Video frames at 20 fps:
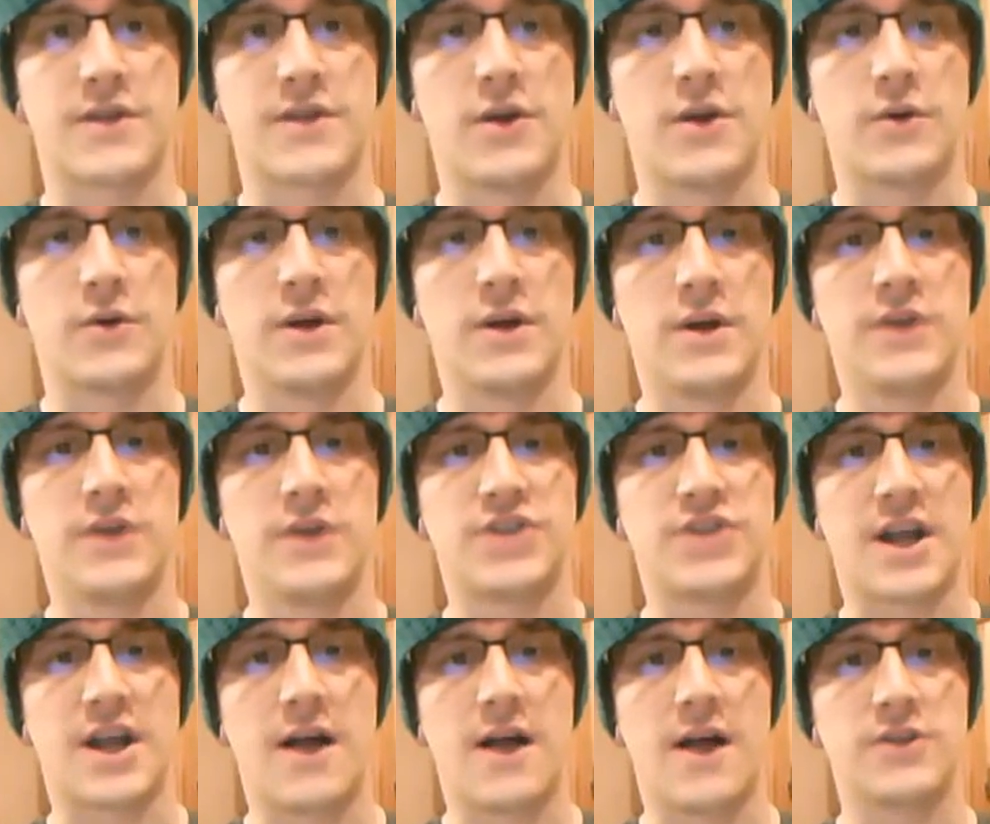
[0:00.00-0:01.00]
So
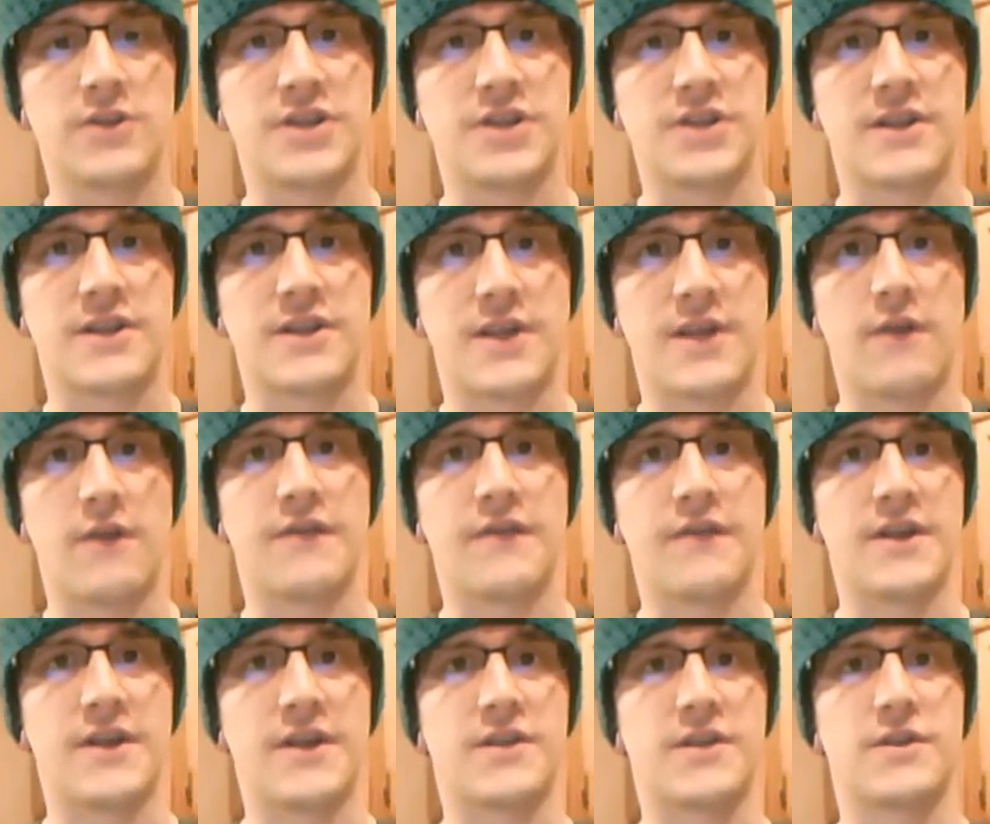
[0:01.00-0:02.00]
Shakeology itself
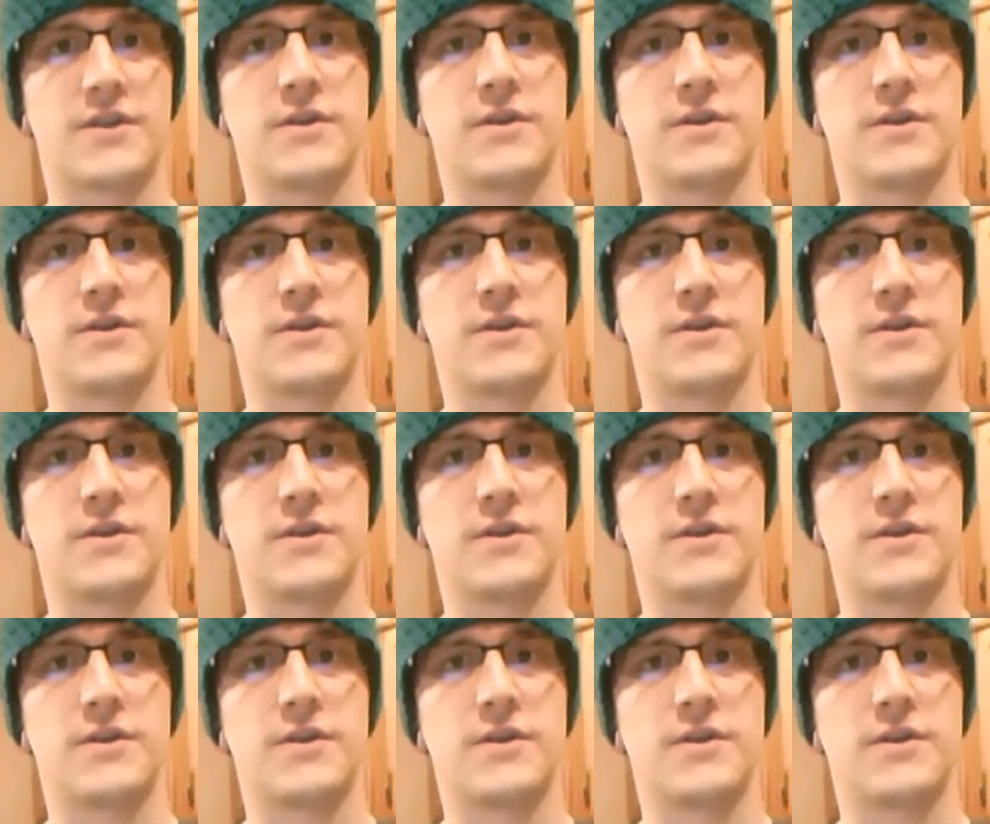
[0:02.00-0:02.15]
is